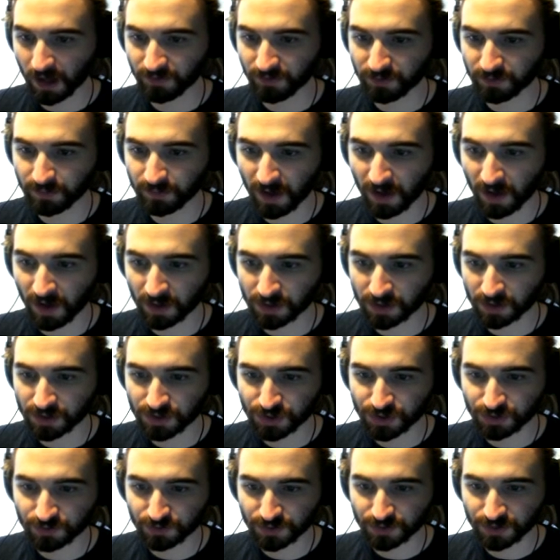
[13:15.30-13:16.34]
Ivy Park
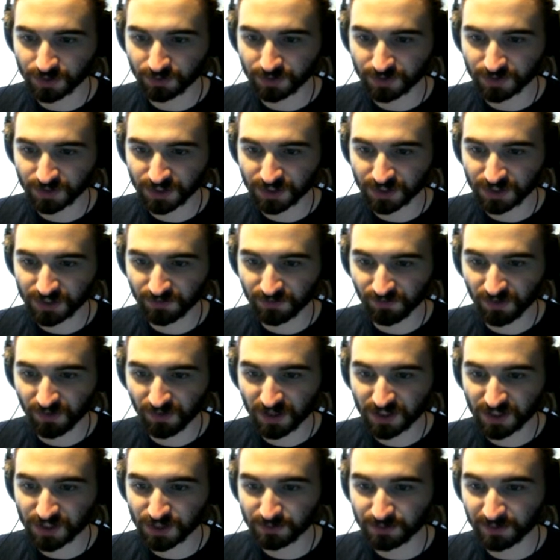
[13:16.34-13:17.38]
should also consist
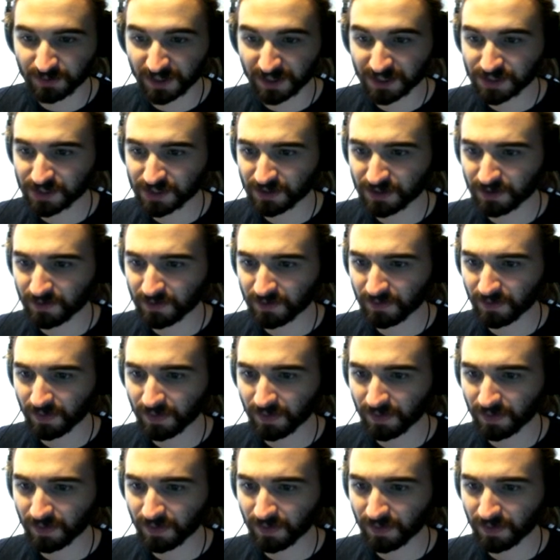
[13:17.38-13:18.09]
of this space.